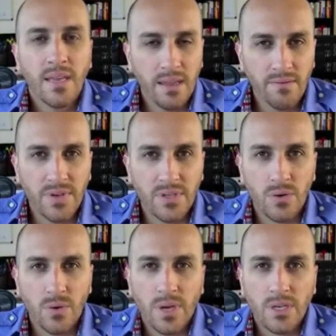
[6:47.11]

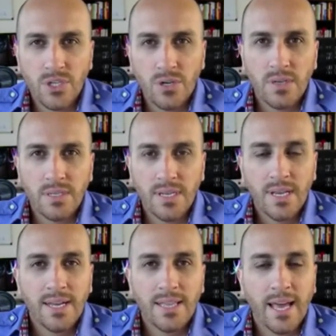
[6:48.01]
inventory, insurance,
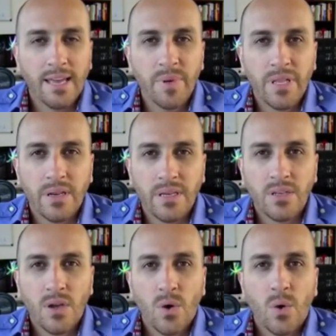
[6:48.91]
liabilities,